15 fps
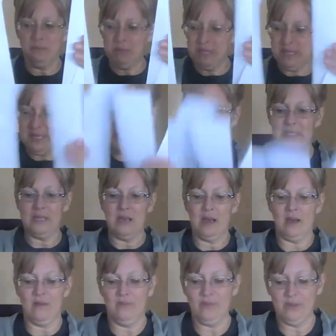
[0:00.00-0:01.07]
piece
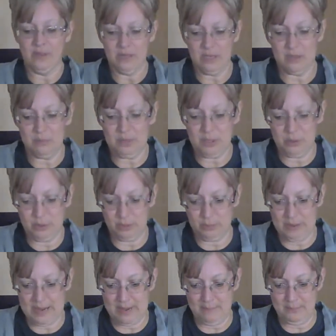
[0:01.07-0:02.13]
of computer
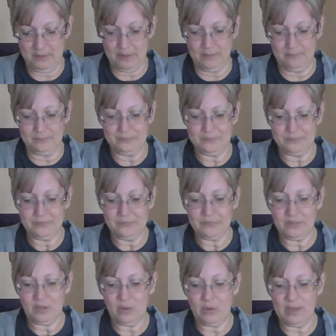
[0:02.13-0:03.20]
paper,
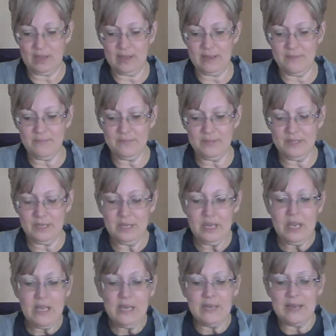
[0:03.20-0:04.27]
okay?
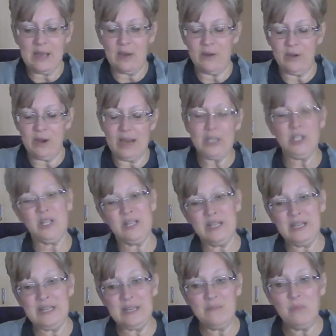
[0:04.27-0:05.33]
Now, you're actually going
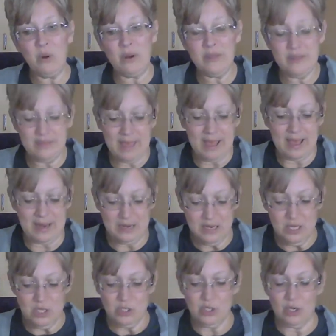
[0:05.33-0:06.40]
to need more than that,
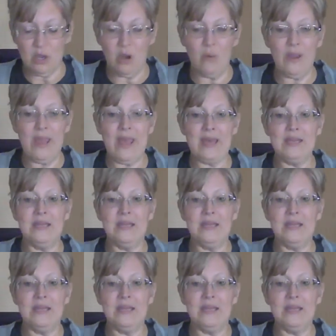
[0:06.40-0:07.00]
so go ahead